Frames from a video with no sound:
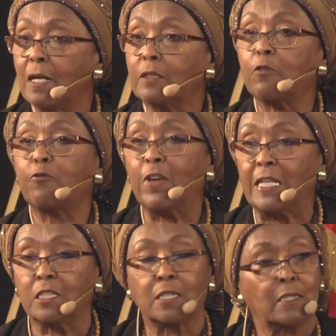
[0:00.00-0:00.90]
the
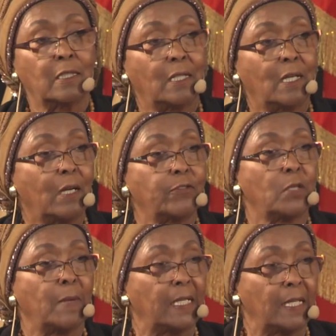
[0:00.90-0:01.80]
fate of
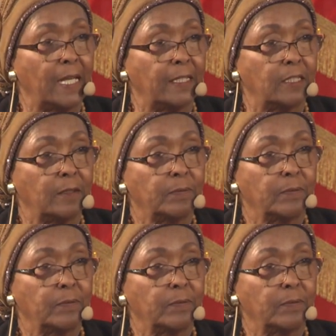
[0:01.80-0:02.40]
Somaliland.